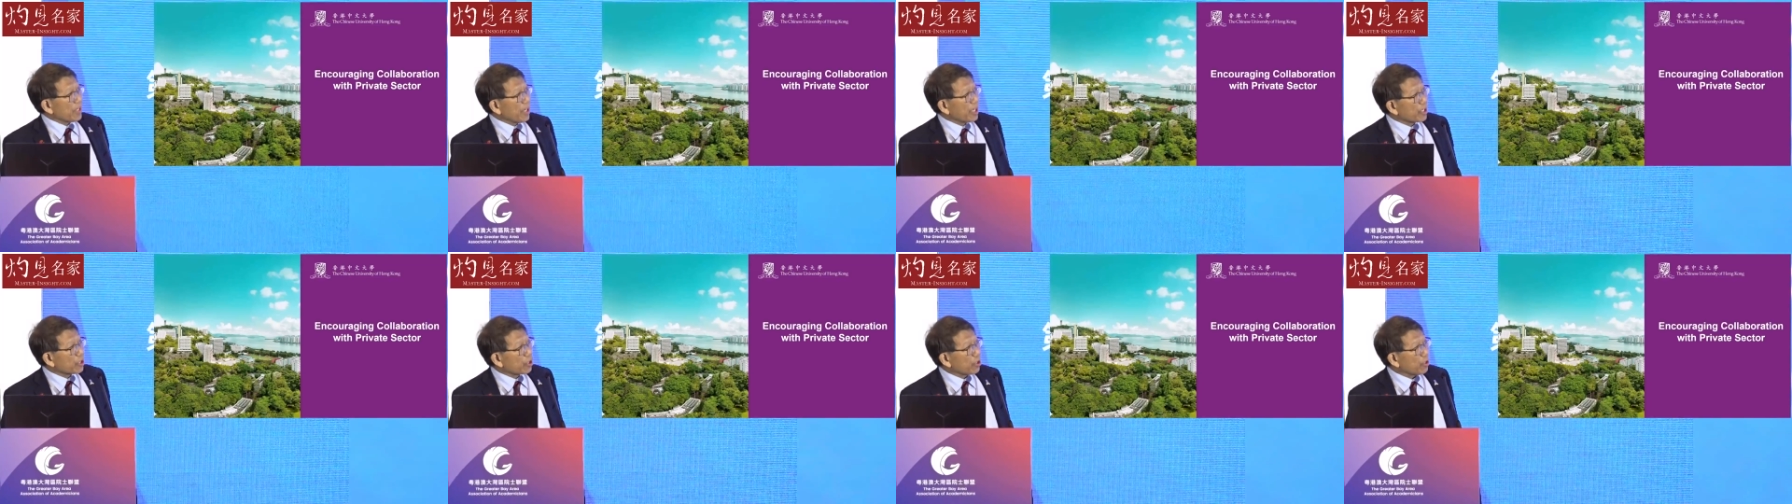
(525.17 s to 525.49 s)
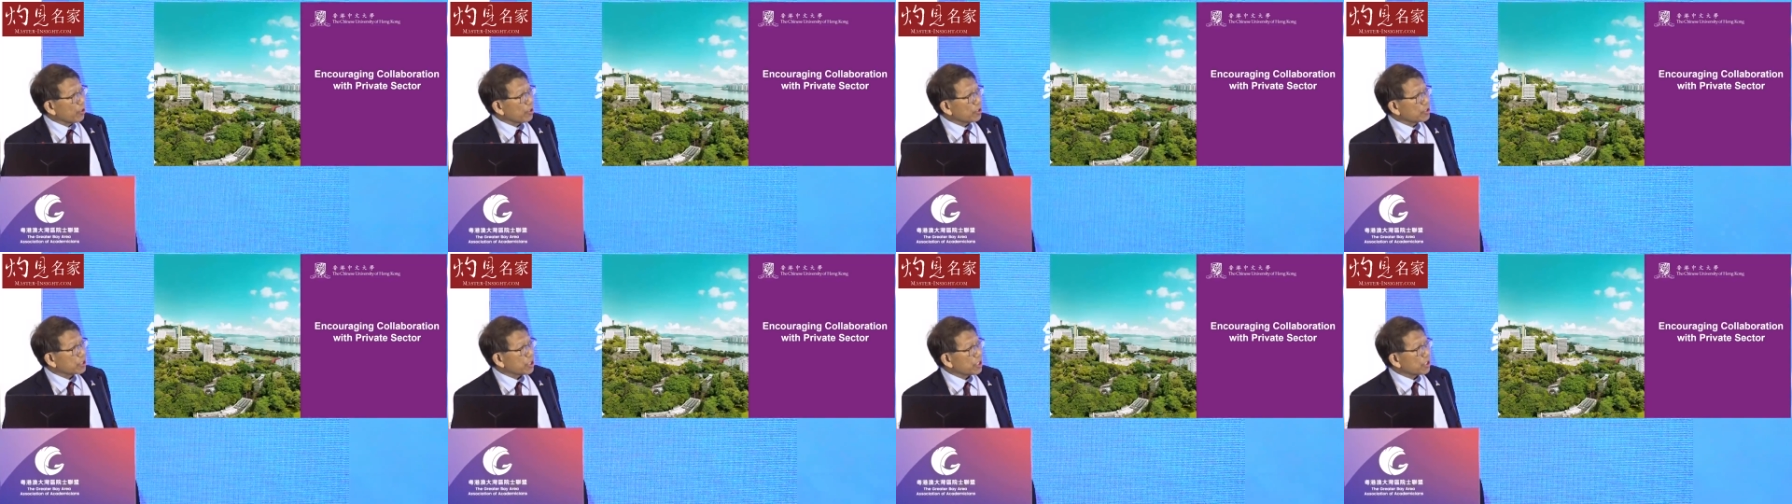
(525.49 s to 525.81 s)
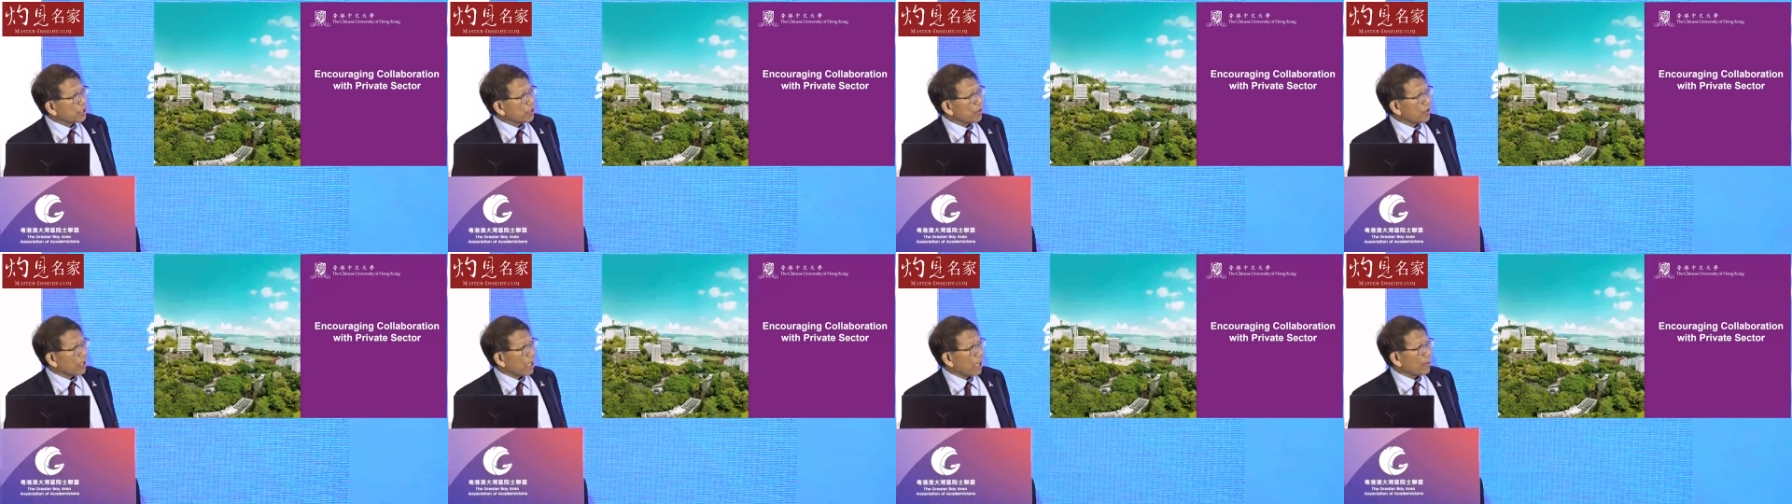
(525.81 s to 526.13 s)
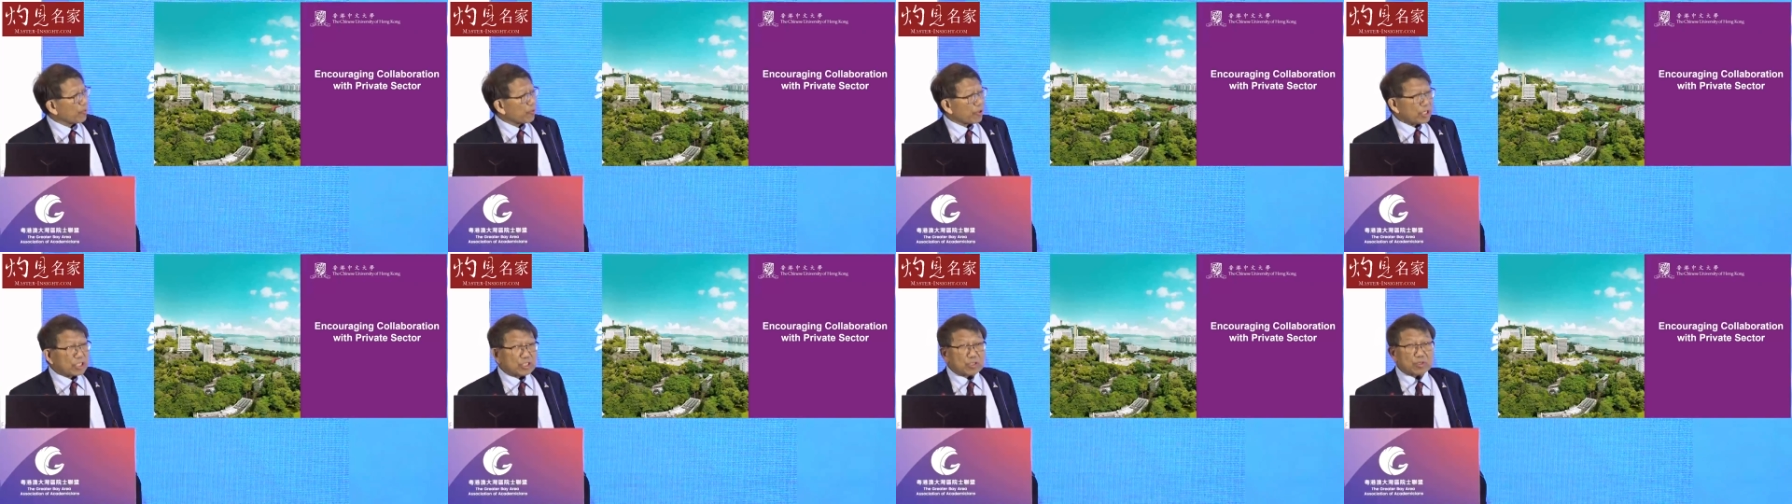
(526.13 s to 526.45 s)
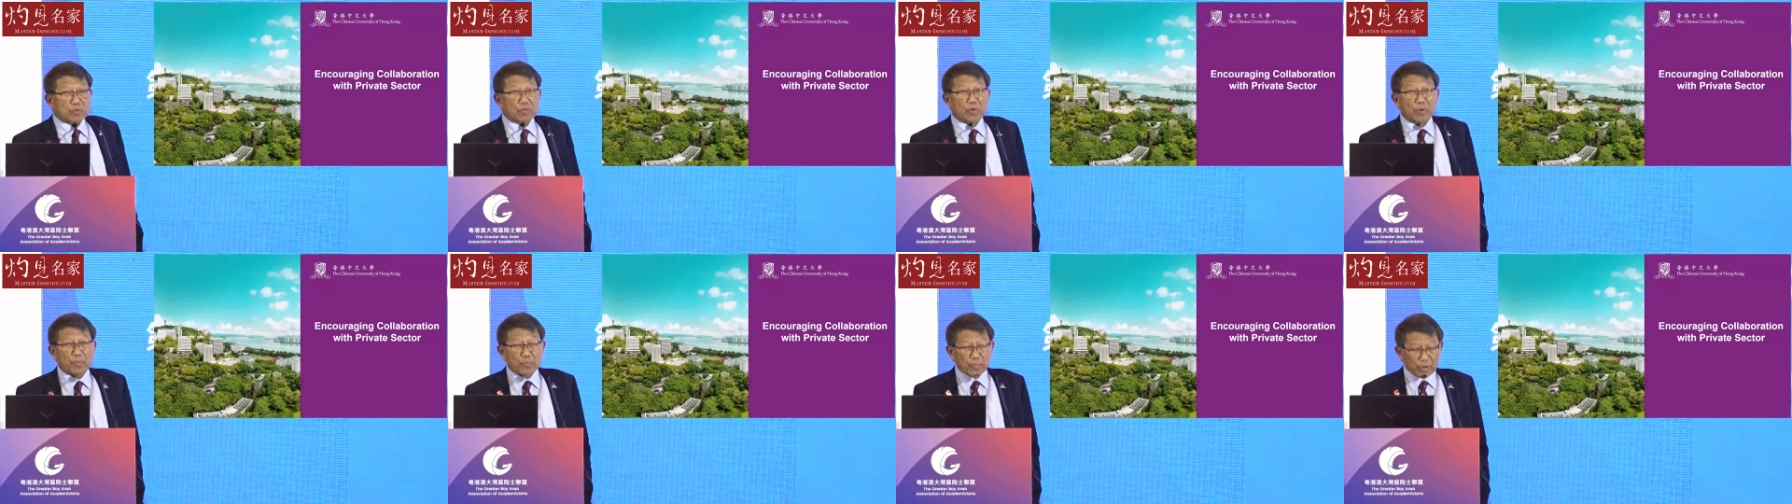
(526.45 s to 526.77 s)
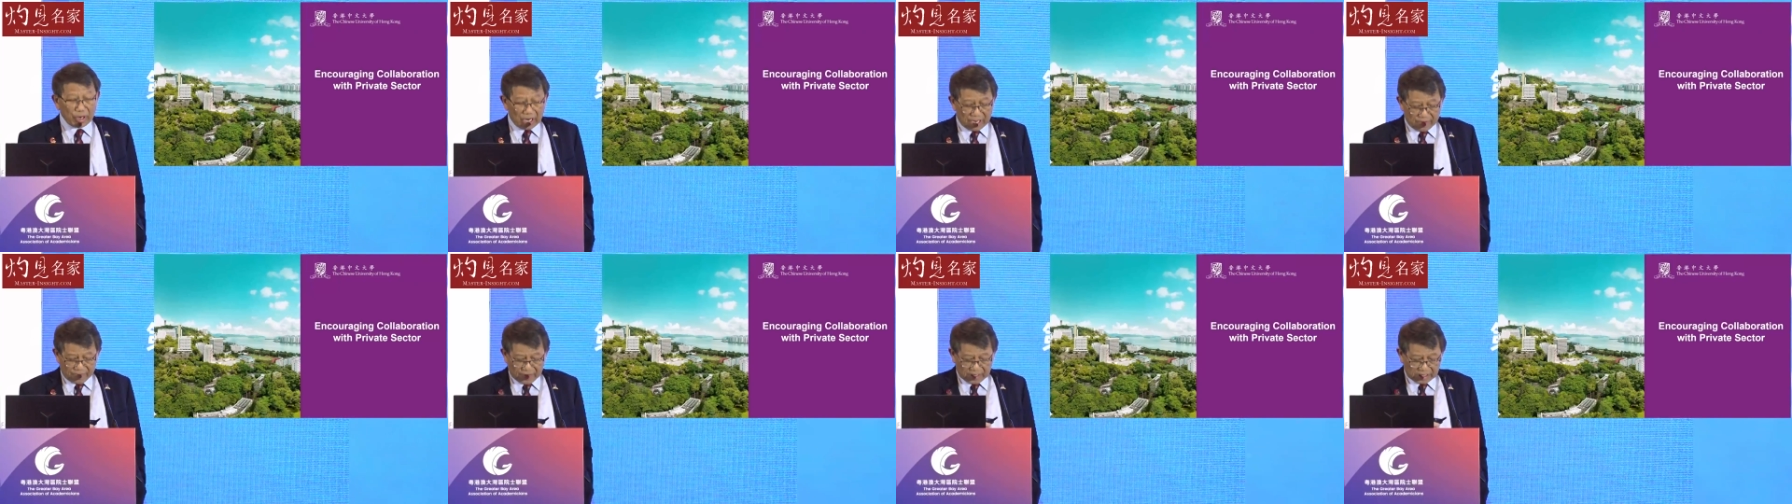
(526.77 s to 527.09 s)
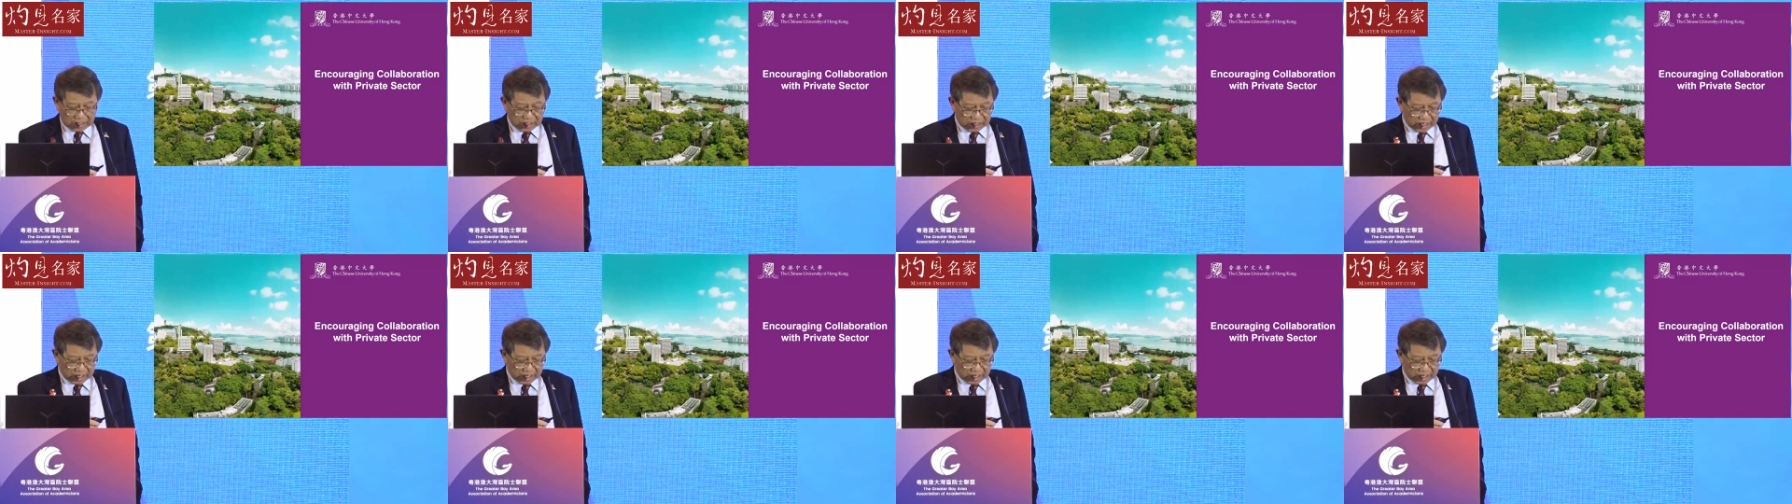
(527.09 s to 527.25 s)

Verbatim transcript: encouraging collaboration with private